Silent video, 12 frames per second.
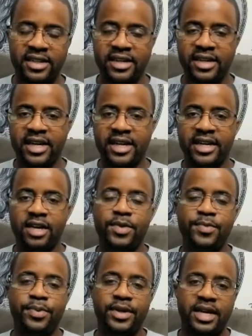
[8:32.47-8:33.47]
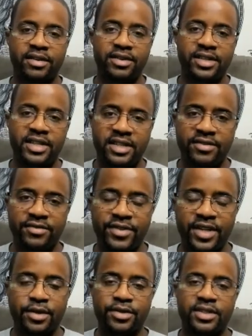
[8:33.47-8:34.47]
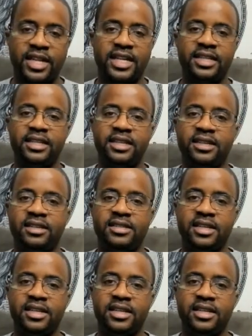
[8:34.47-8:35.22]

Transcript: and I'll be putting out the videos like these,